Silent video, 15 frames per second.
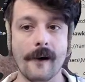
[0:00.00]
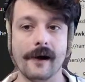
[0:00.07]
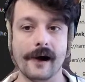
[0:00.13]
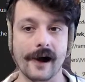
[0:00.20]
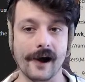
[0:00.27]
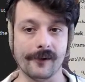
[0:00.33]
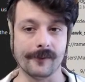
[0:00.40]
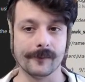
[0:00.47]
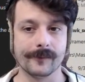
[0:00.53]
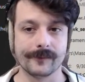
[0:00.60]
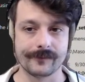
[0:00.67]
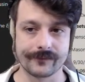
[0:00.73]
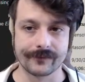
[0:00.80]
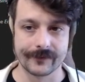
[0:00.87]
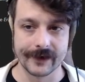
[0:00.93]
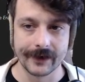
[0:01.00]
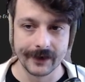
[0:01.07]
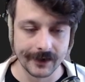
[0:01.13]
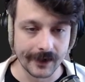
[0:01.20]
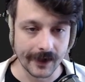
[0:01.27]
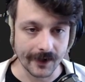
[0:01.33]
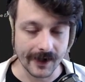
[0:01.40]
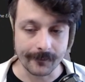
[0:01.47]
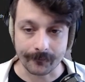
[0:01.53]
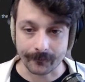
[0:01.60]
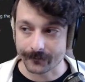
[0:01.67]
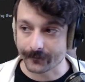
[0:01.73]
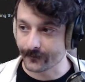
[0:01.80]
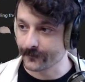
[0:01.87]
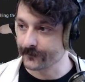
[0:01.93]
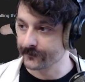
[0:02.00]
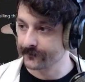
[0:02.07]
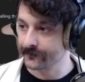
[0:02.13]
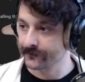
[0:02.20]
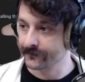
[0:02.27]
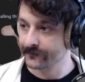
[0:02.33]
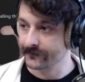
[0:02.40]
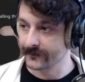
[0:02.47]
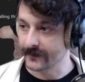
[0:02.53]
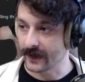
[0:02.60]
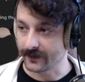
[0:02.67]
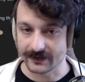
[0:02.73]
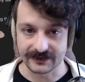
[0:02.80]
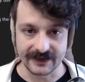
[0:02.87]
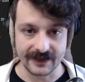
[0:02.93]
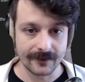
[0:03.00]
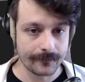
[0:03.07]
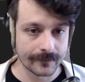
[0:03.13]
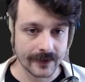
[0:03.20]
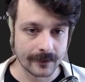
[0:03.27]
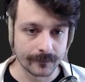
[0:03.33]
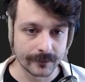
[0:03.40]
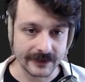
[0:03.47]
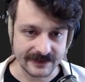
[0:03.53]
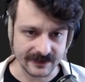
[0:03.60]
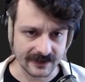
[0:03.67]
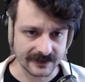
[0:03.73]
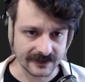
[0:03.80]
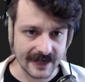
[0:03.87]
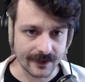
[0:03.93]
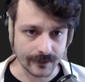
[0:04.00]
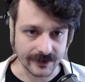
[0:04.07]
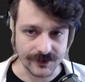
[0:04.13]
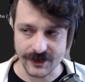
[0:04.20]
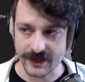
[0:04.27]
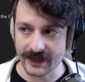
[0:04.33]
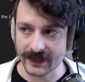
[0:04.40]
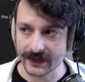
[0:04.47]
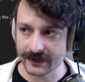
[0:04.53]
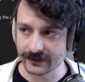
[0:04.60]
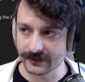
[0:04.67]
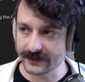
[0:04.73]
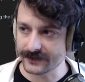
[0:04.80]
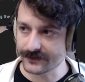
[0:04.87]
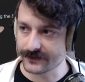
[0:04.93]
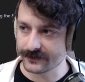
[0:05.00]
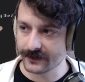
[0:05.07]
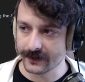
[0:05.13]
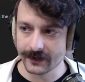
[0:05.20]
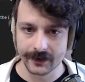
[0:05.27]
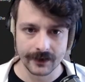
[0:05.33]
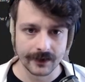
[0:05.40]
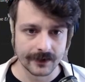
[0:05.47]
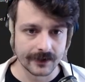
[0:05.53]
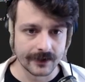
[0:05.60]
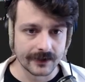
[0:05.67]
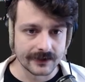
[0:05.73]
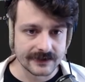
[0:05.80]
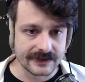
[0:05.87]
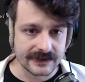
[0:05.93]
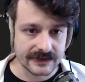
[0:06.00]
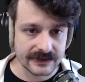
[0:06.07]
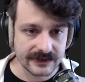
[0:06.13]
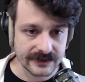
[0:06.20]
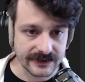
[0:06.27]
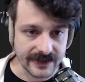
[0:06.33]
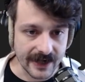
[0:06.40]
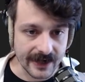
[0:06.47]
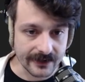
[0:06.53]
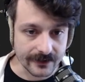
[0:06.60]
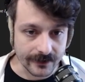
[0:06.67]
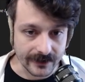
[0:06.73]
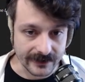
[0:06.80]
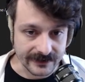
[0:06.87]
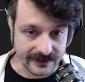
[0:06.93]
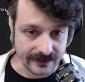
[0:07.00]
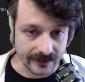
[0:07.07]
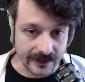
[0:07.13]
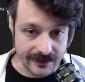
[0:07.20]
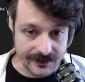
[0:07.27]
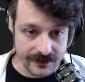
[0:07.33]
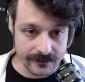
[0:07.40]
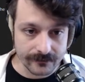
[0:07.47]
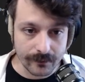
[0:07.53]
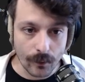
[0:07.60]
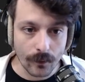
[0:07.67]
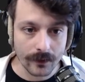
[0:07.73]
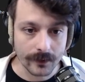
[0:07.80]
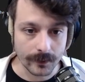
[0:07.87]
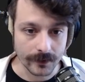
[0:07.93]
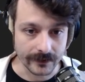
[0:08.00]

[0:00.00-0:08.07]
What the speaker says: Oh. All right. Got it right there. Please select language. English. Standard installation. Portable